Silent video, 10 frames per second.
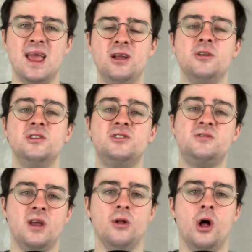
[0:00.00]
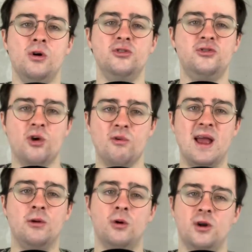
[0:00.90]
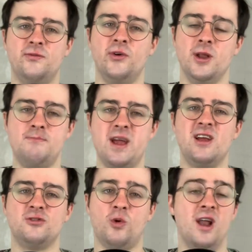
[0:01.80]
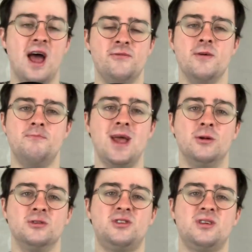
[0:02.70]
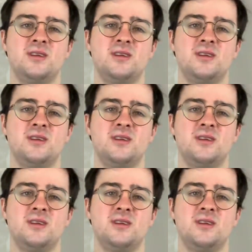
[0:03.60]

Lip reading: England still holds the record for the biggest one ever built.